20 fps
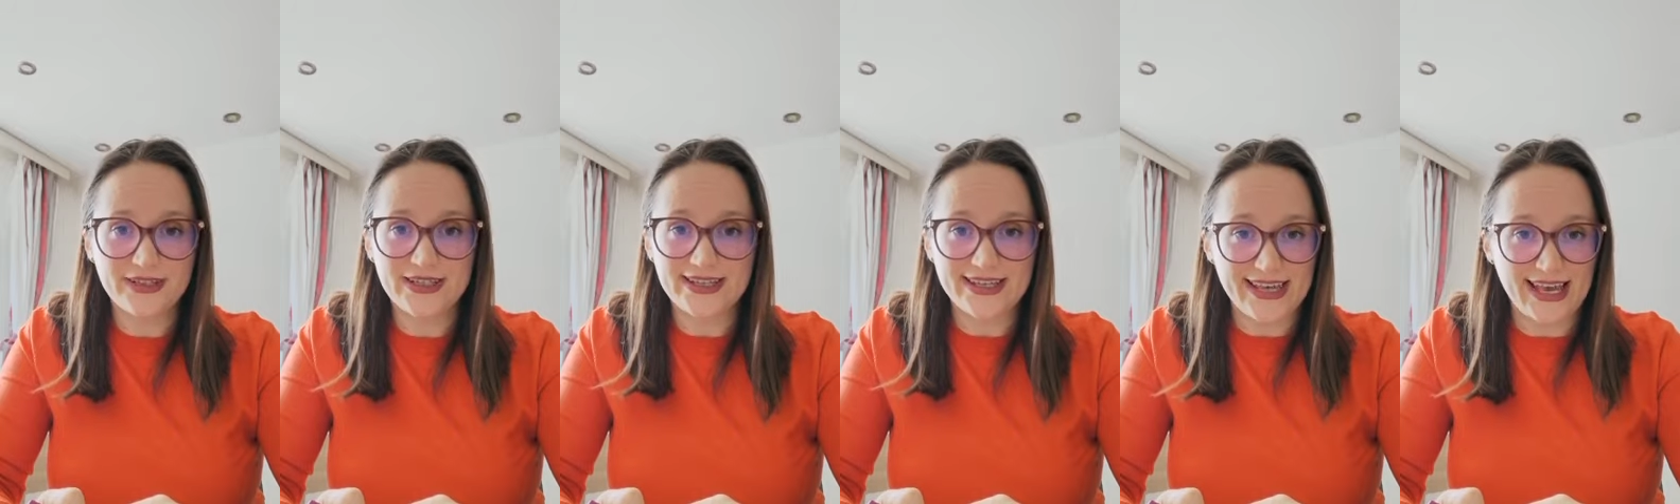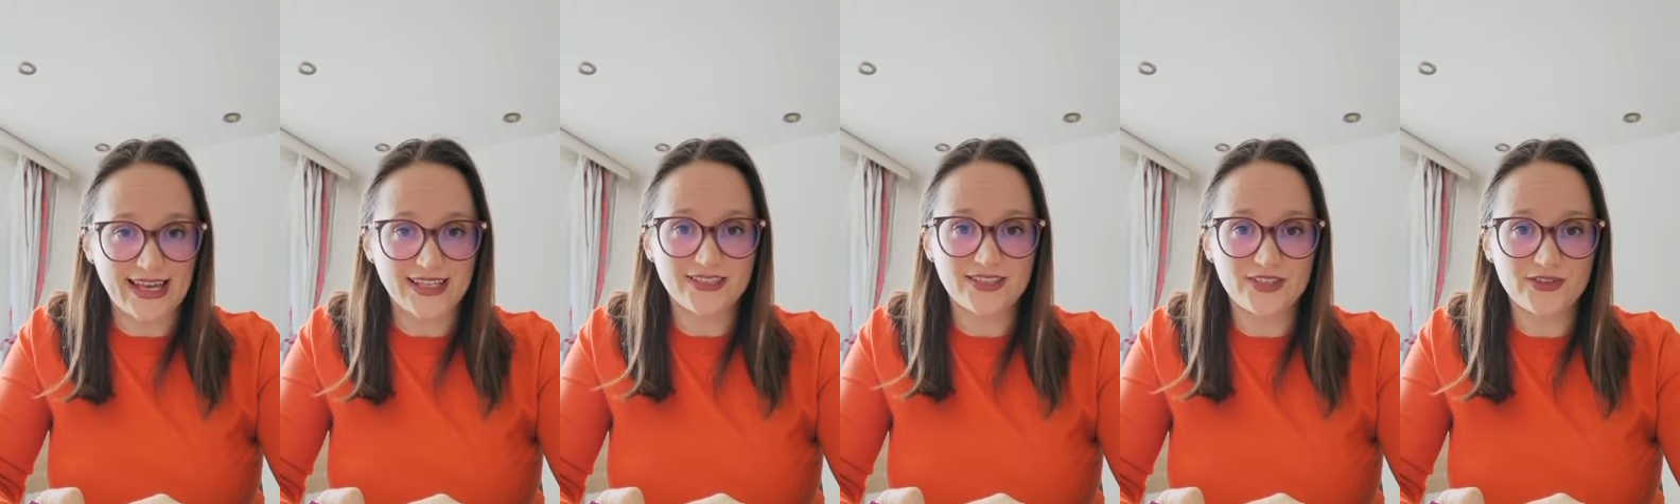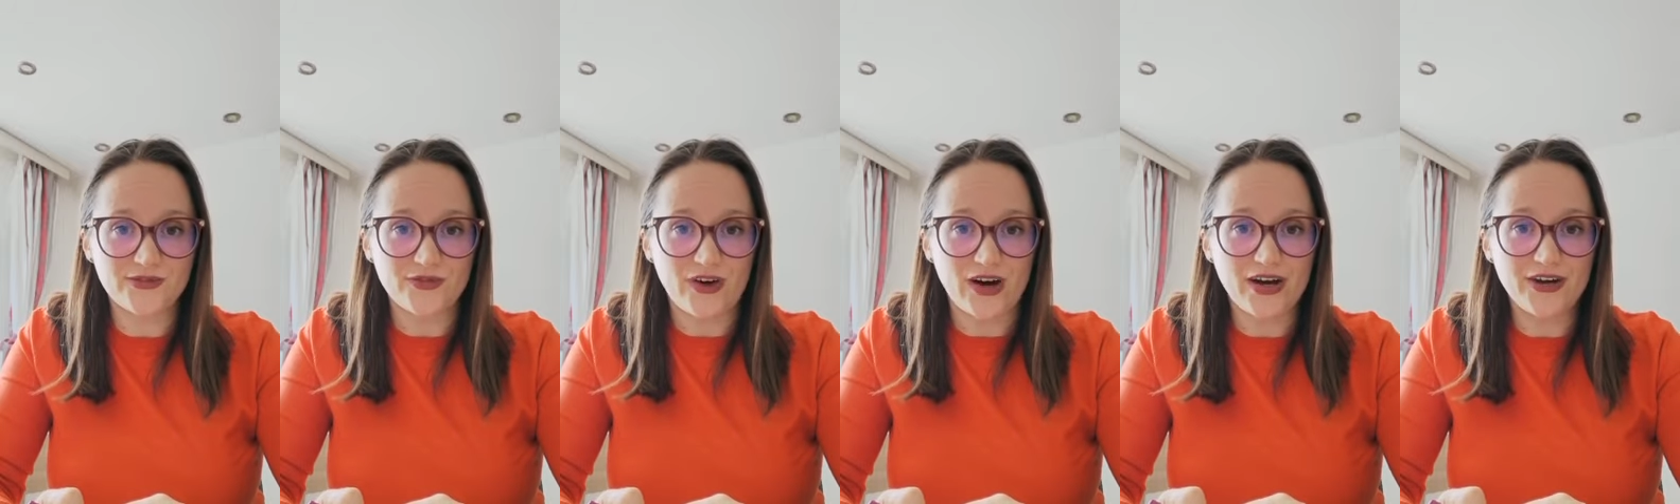against
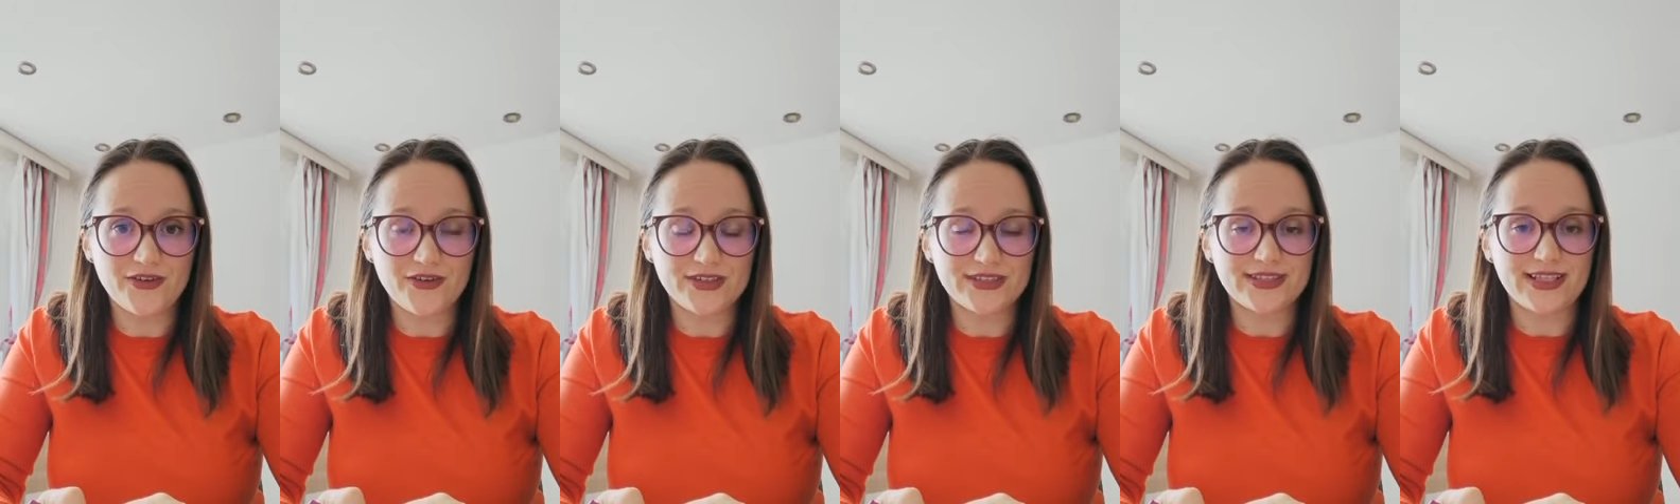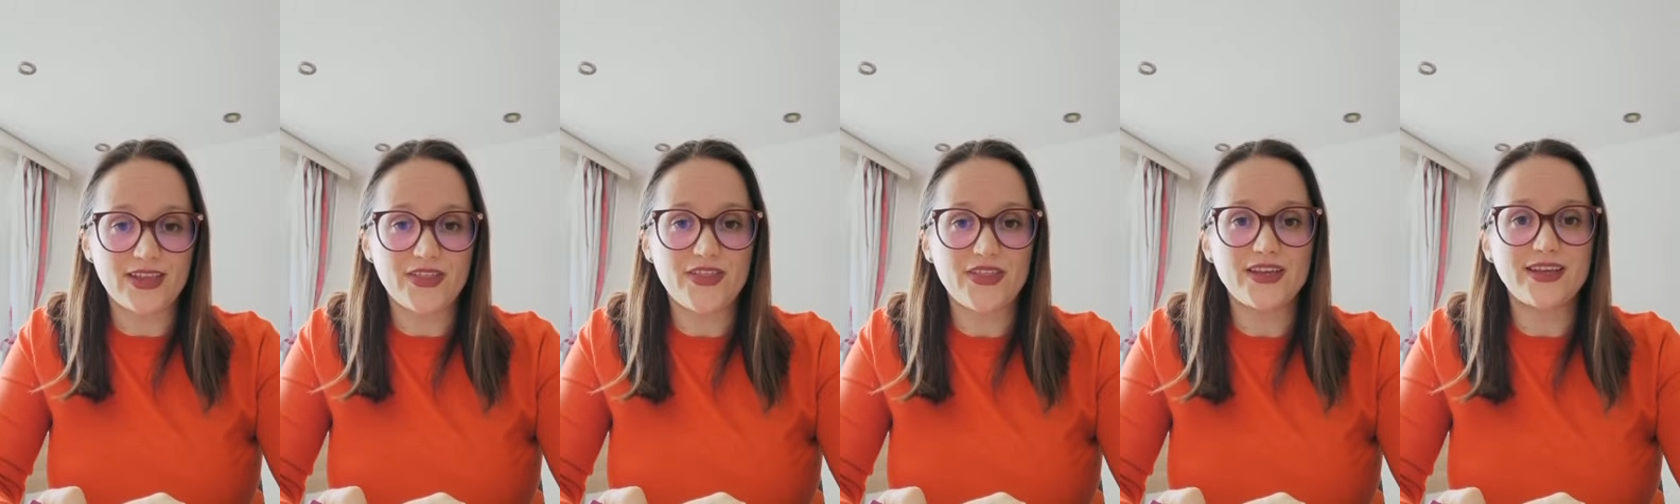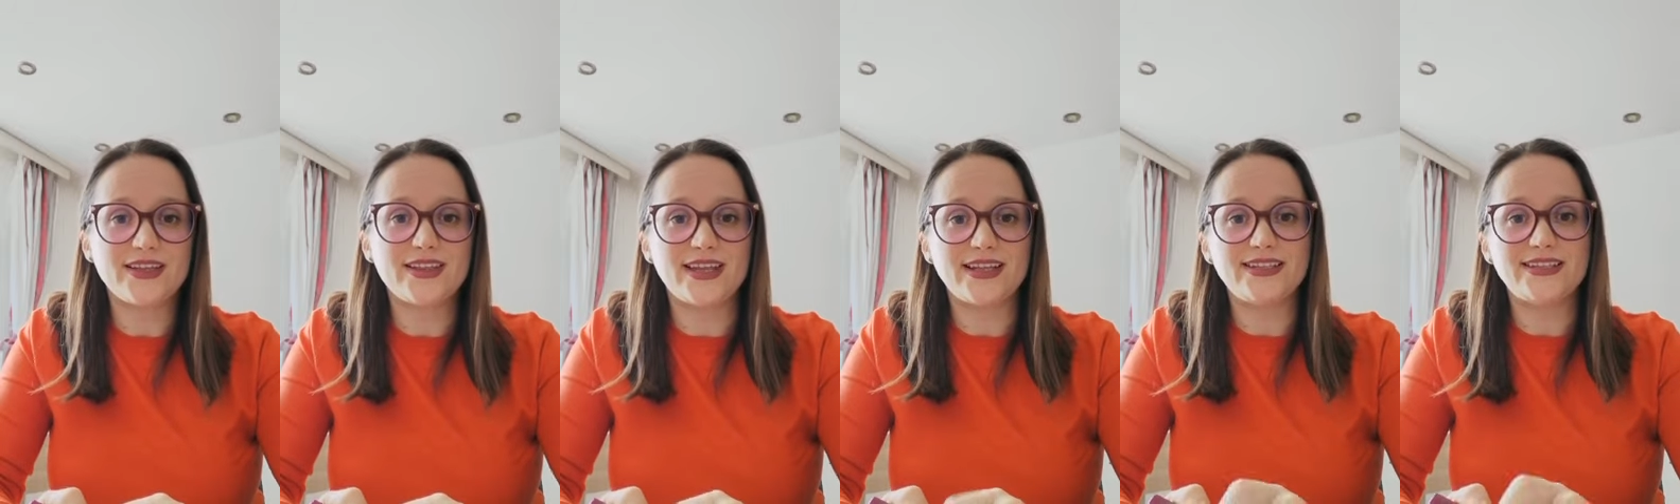this virus, I
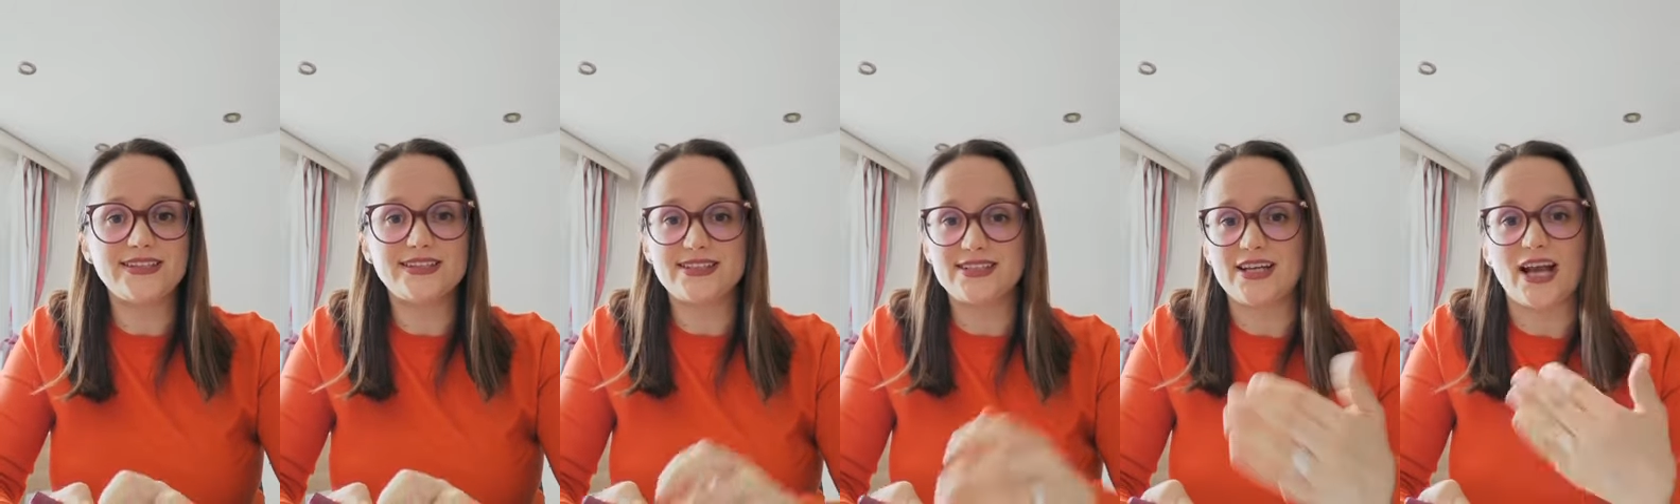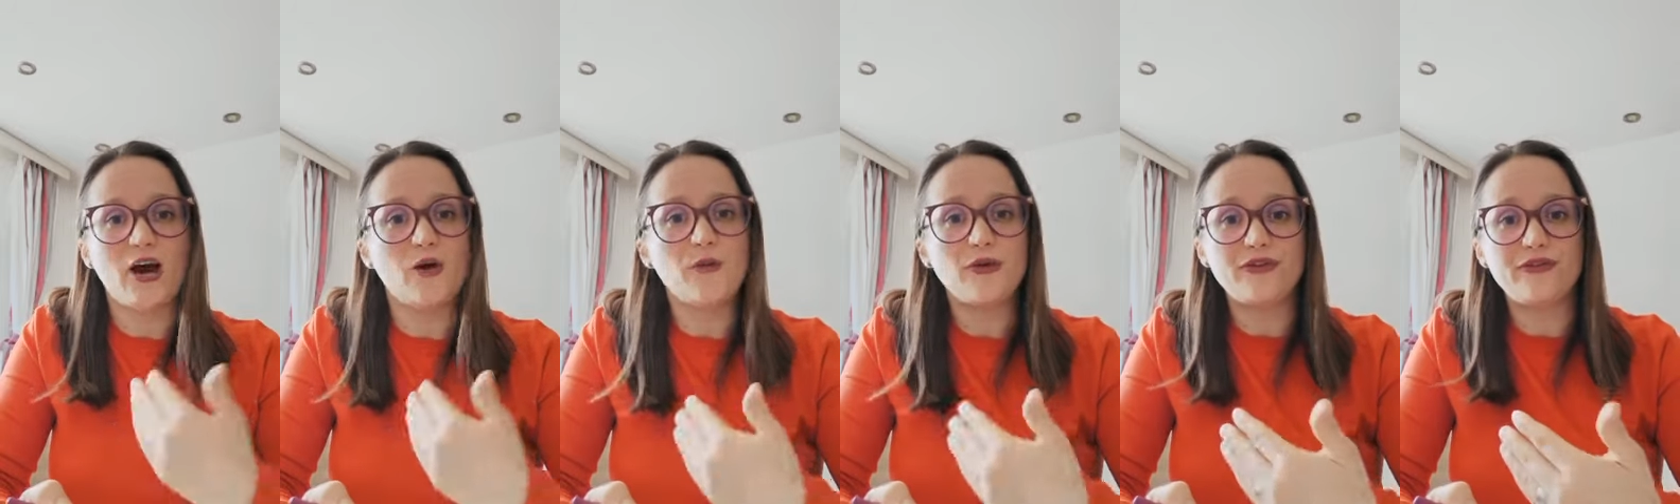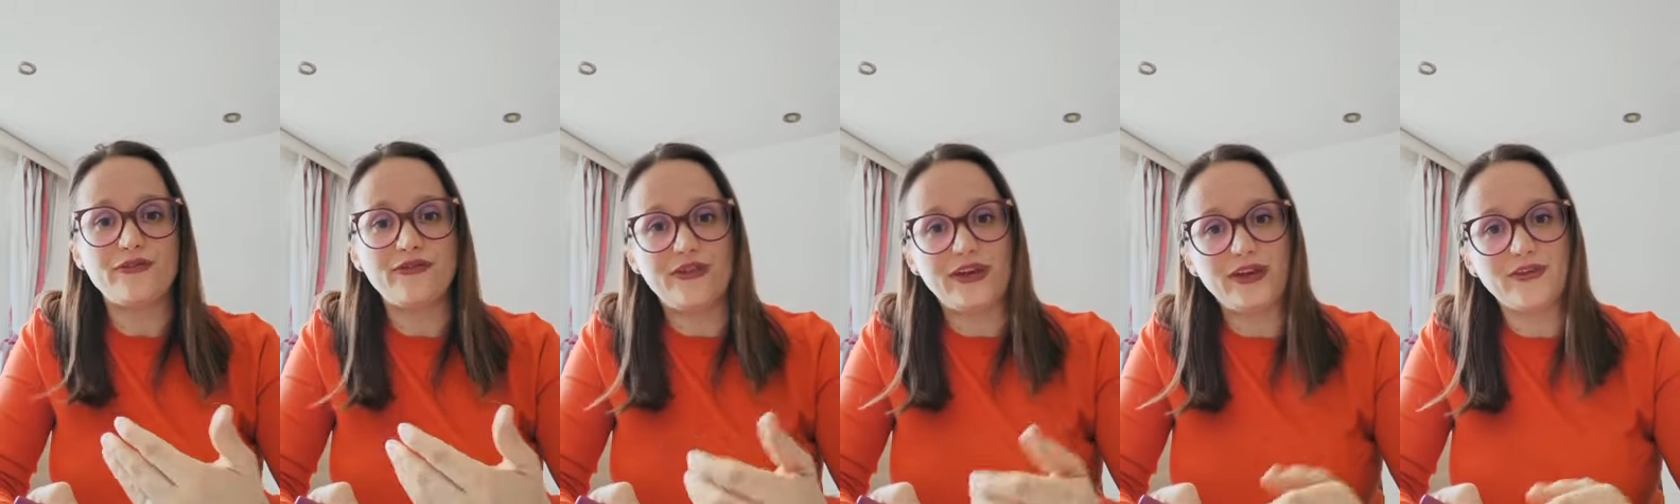think that is in our
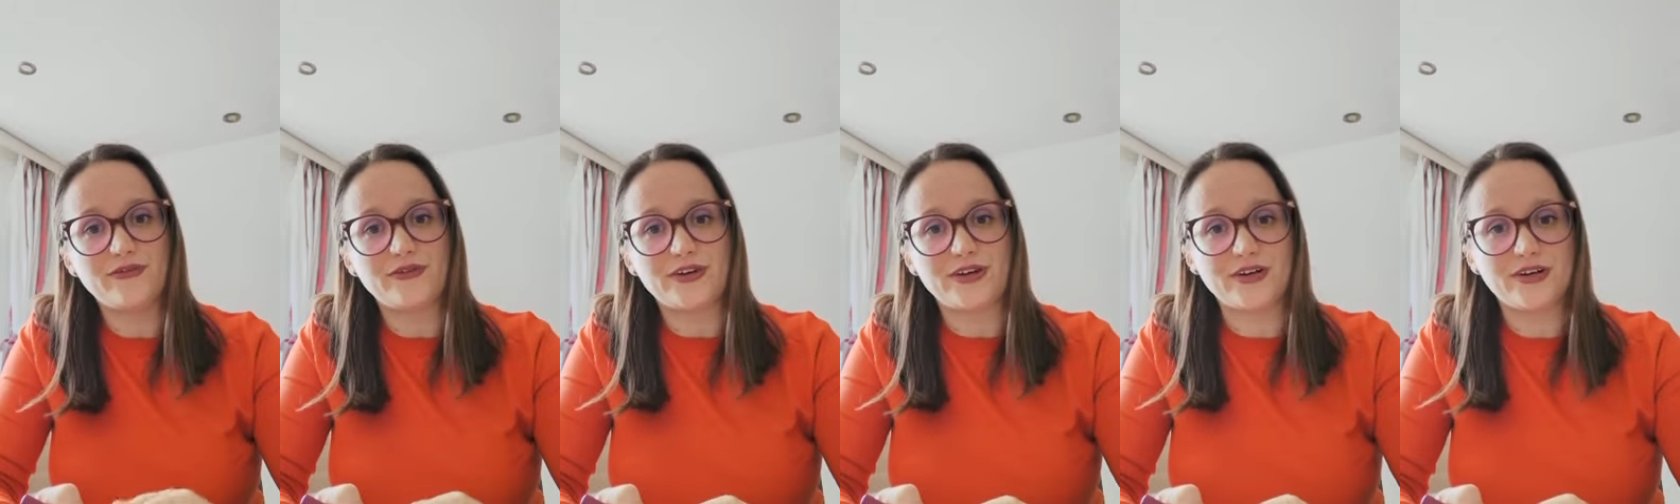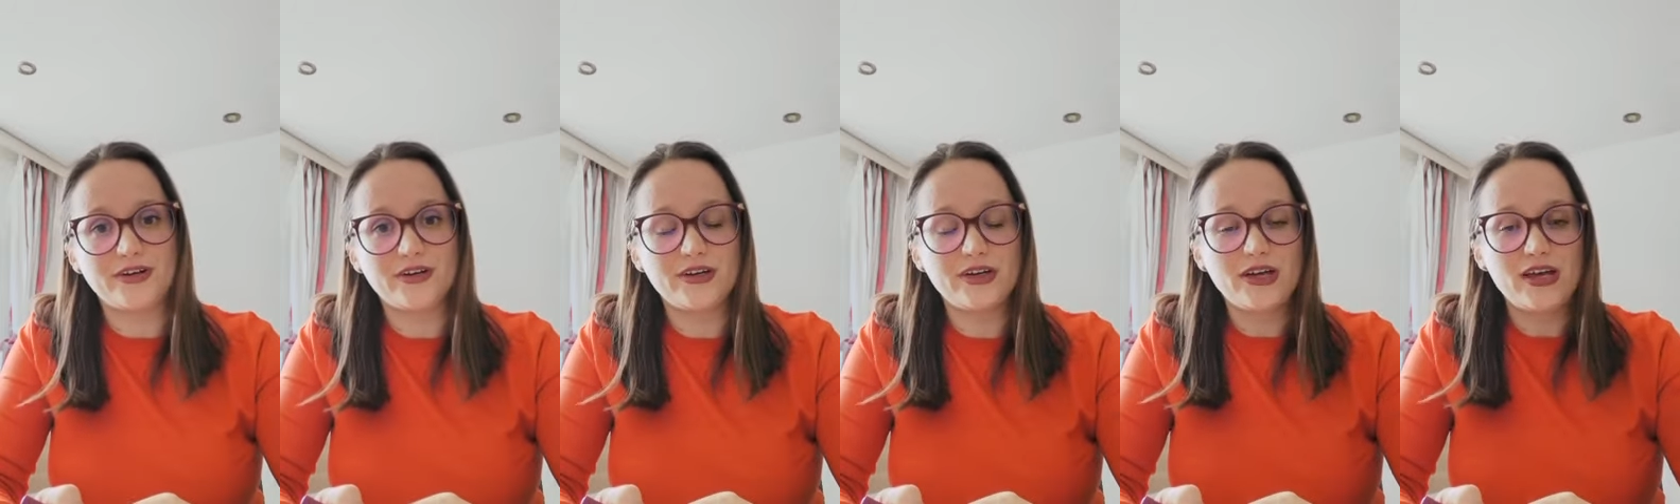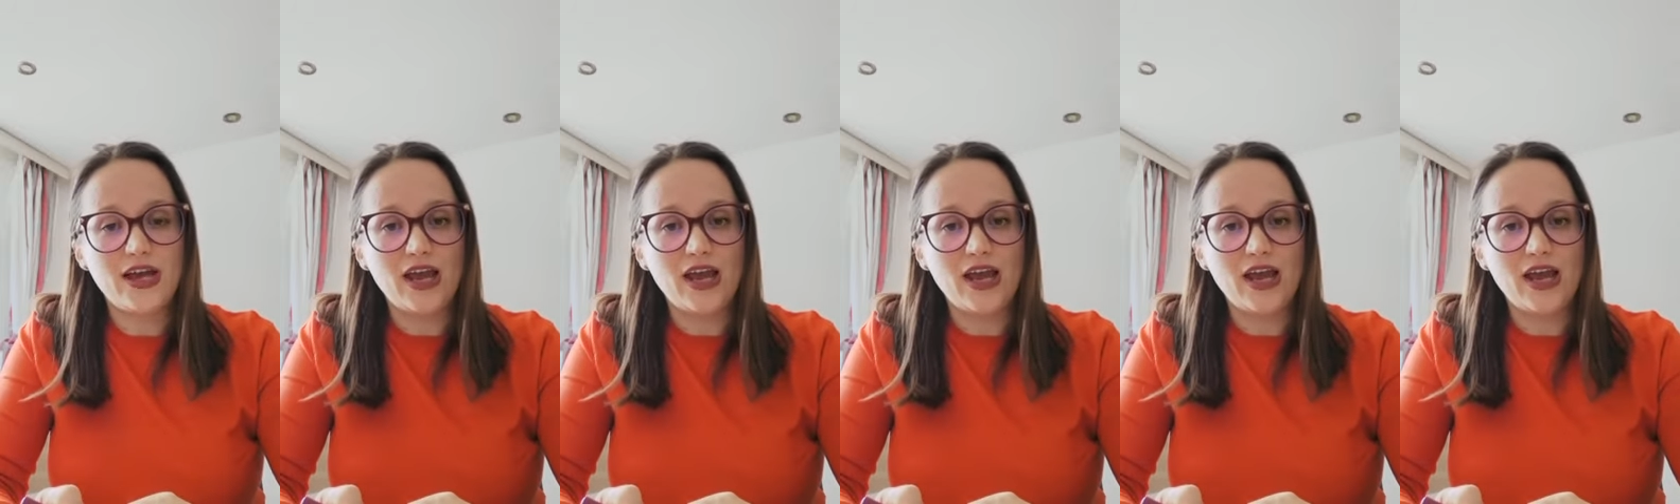favor.